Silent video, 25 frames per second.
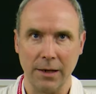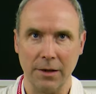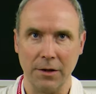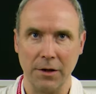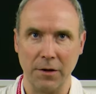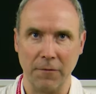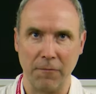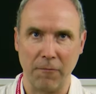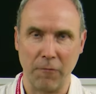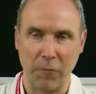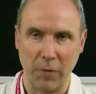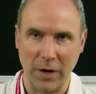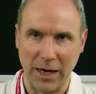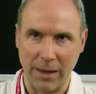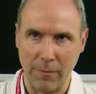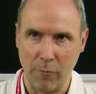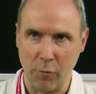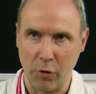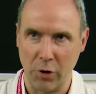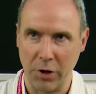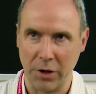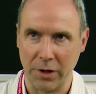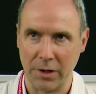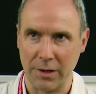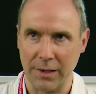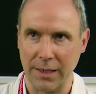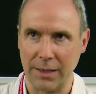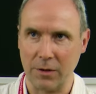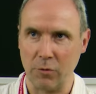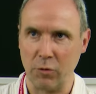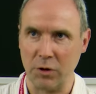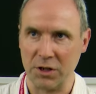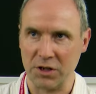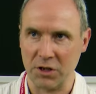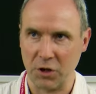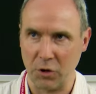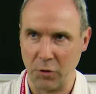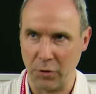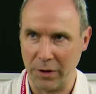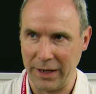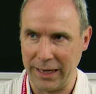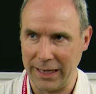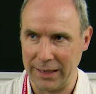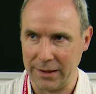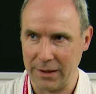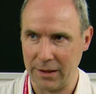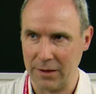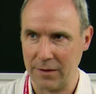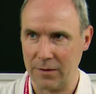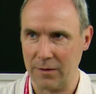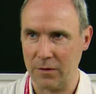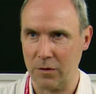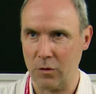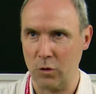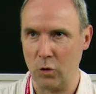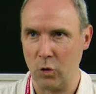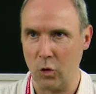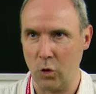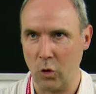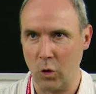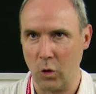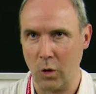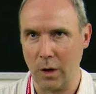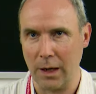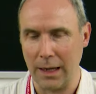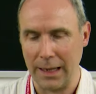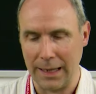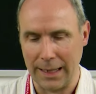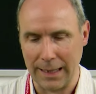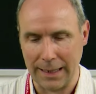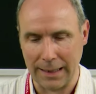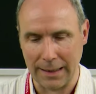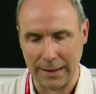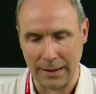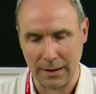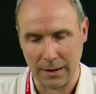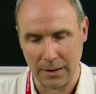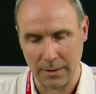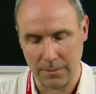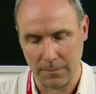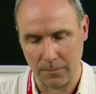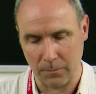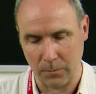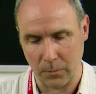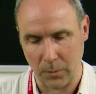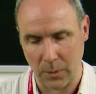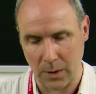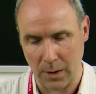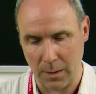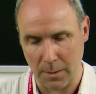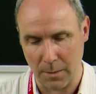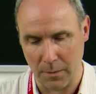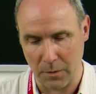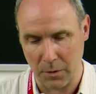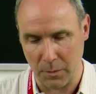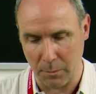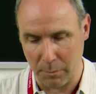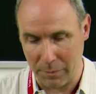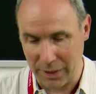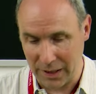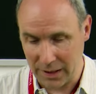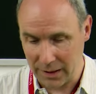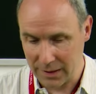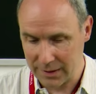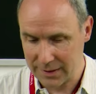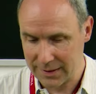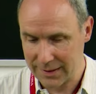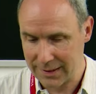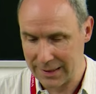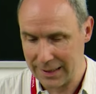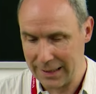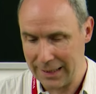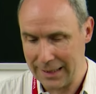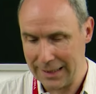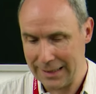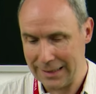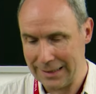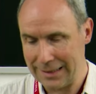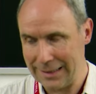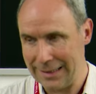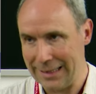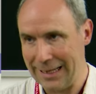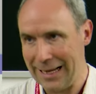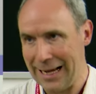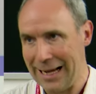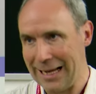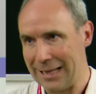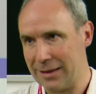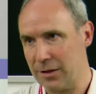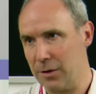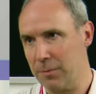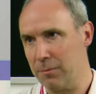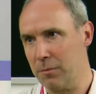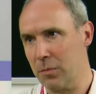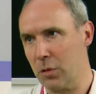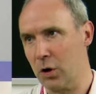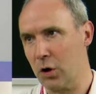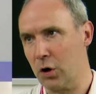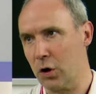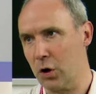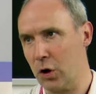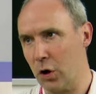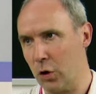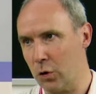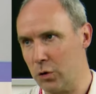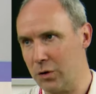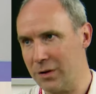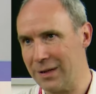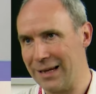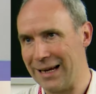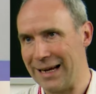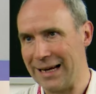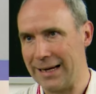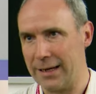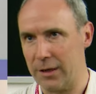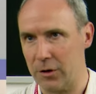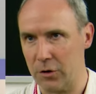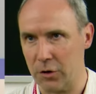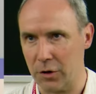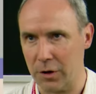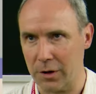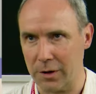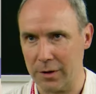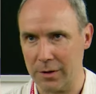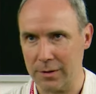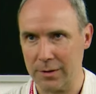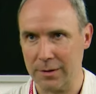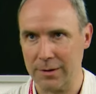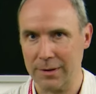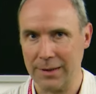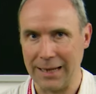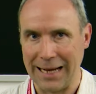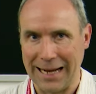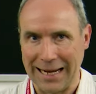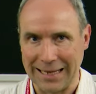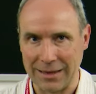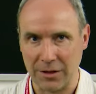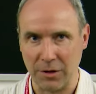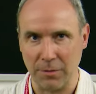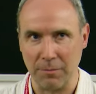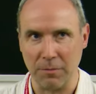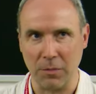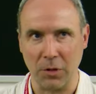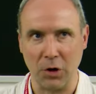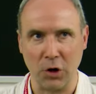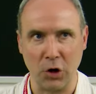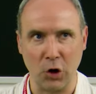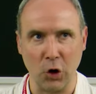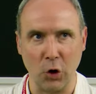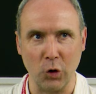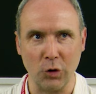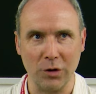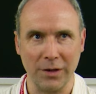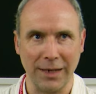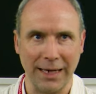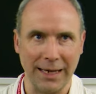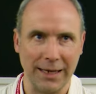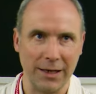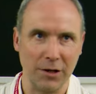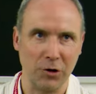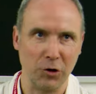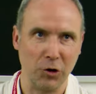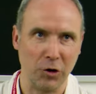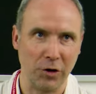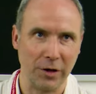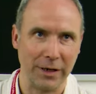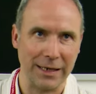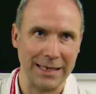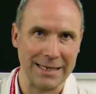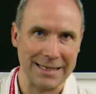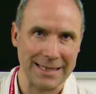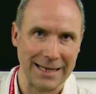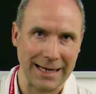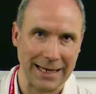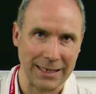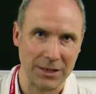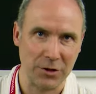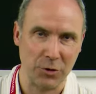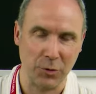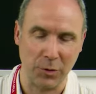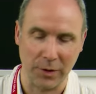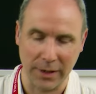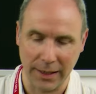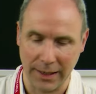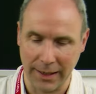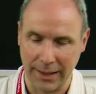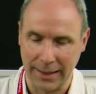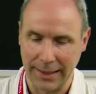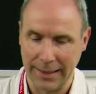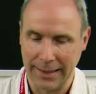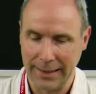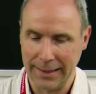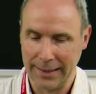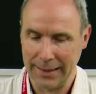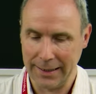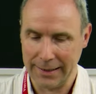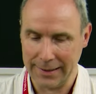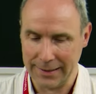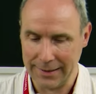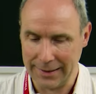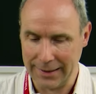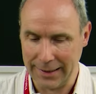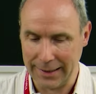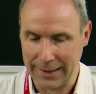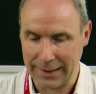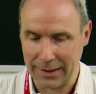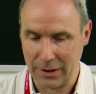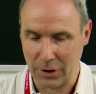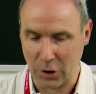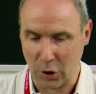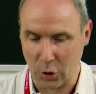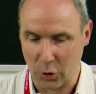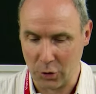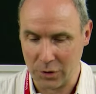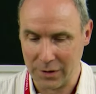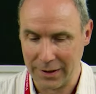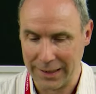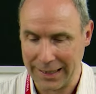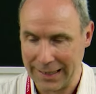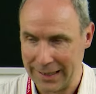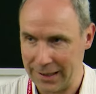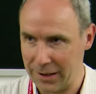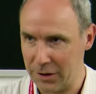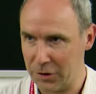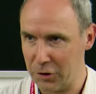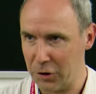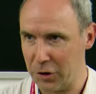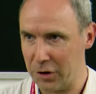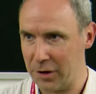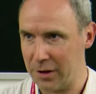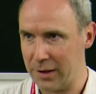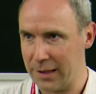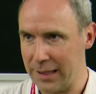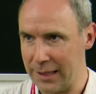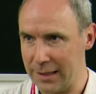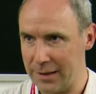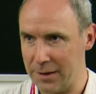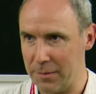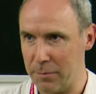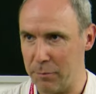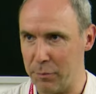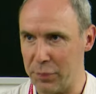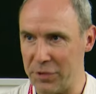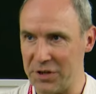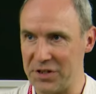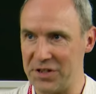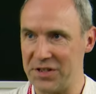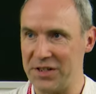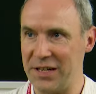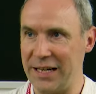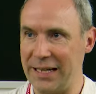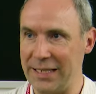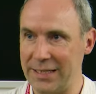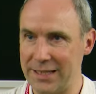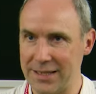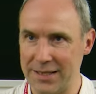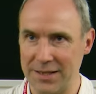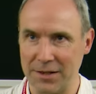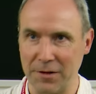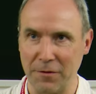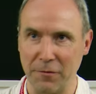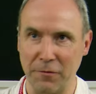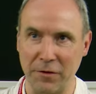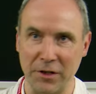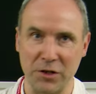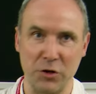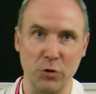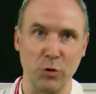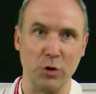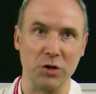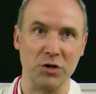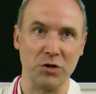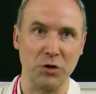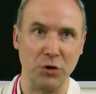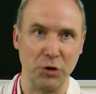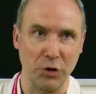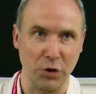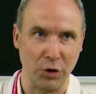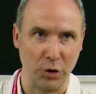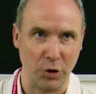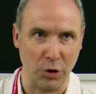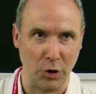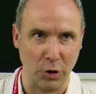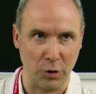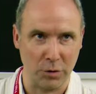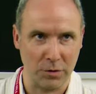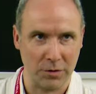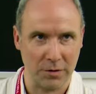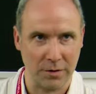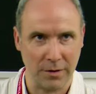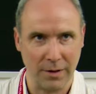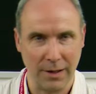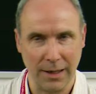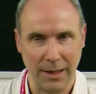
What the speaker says: the framework that was created to build the Atom code editor. Atom code editor is actually the code editor that precedes Visual Studio Code.